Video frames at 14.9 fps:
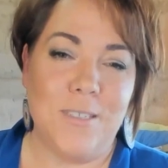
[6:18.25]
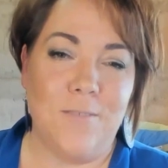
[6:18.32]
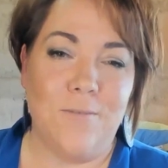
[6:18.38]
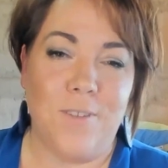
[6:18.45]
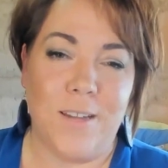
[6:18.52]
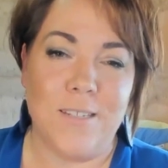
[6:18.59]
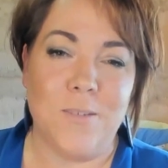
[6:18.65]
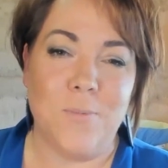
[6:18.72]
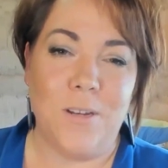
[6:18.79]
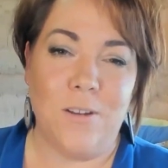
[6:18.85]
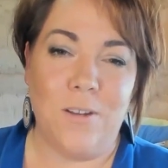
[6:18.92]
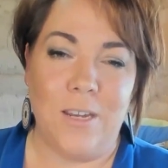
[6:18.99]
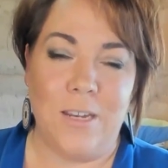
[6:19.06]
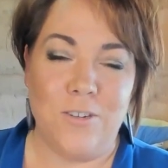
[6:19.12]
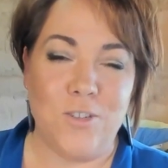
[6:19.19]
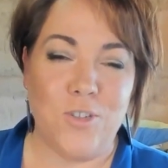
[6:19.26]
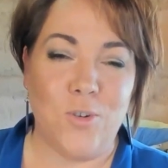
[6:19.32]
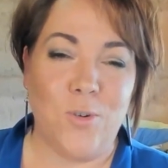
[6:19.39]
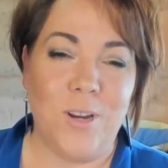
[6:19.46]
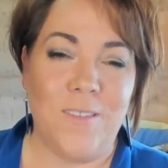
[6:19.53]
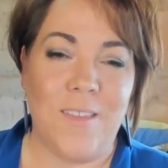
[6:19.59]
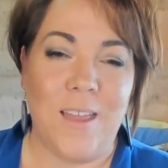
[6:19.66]
investment in
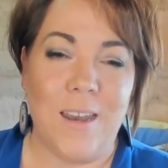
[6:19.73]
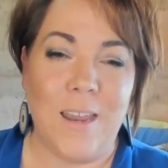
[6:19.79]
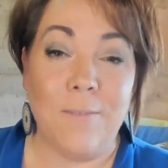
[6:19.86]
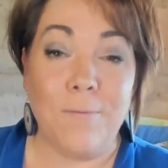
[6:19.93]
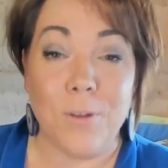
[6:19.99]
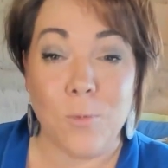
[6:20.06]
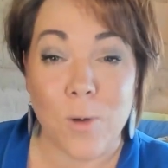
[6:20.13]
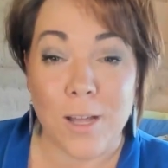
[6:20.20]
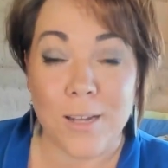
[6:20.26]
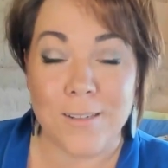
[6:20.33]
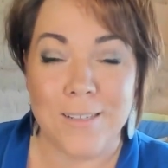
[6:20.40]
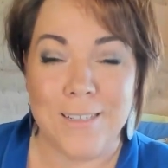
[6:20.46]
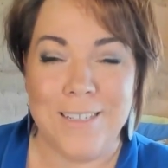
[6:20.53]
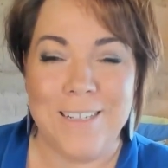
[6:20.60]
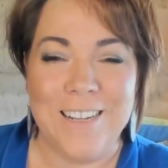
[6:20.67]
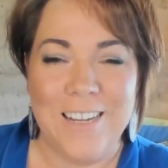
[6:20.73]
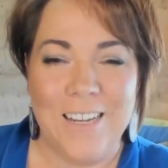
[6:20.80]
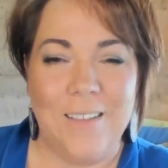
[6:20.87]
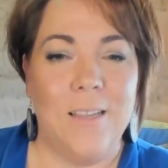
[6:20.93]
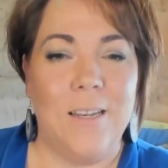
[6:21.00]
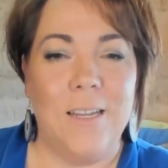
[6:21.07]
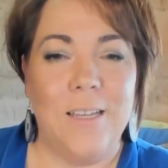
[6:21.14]
ensuring that everyone
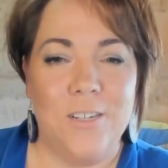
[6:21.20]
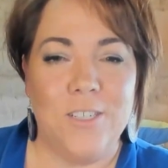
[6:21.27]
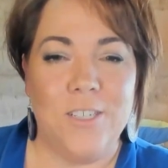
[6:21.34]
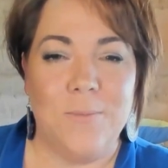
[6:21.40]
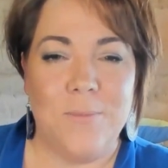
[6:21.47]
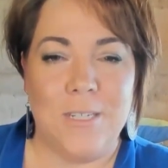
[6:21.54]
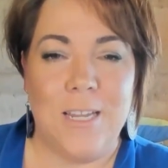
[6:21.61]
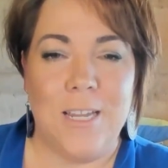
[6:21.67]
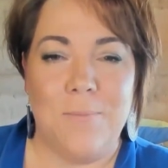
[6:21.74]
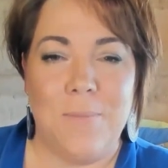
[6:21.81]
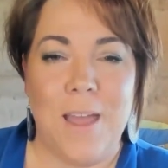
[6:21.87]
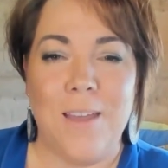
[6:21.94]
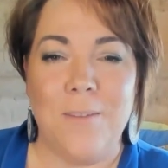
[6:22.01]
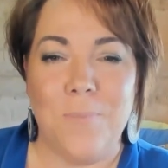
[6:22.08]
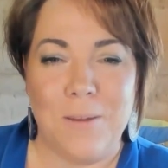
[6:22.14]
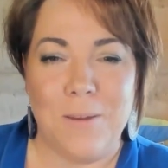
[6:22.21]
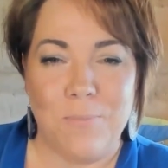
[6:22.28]
in the leadership team had been